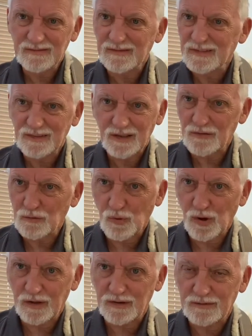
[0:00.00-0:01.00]
It doesn't
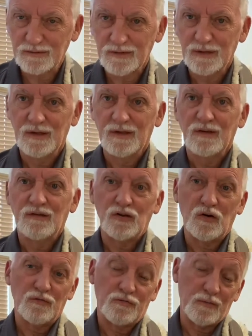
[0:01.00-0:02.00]
work.
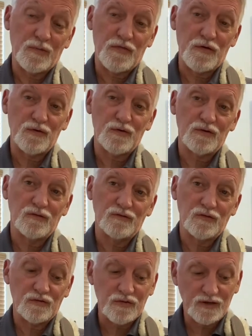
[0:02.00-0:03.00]
So from the 3rd
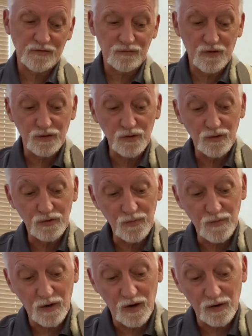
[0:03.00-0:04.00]
to 2nd string, you could do
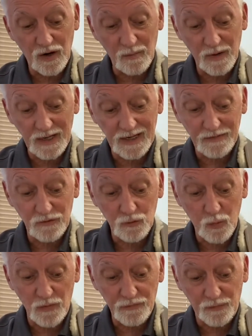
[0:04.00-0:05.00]
the harmonic at the
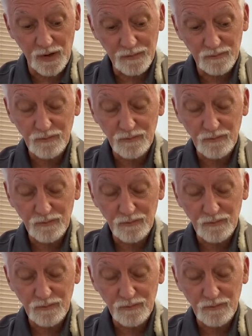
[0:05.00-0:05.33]
12th fret,